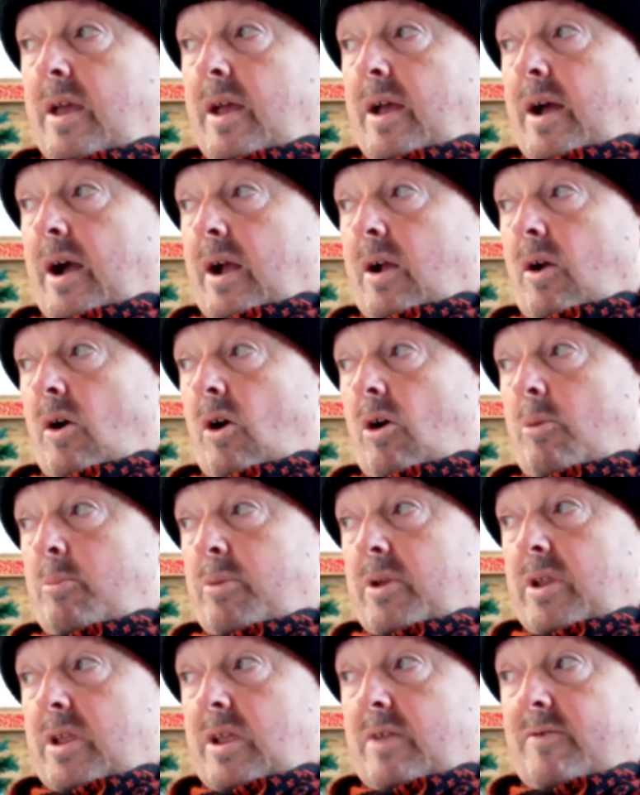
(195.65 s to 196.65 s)
I can't
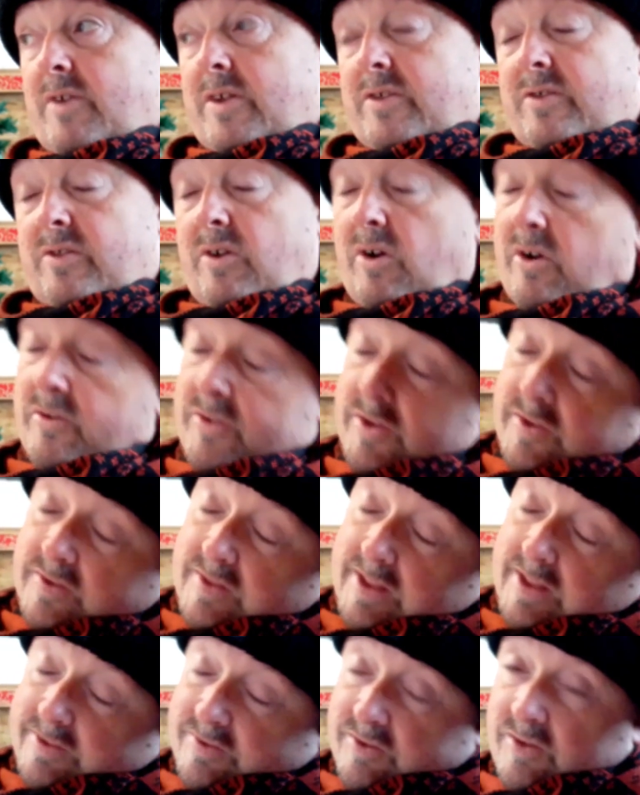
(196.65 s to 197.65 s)
believe I started this
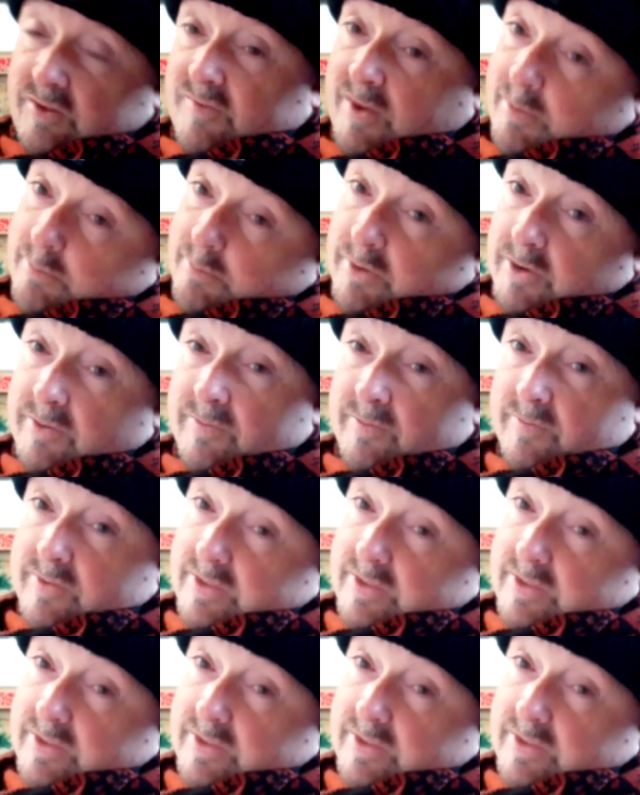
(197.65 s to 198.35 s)
last November.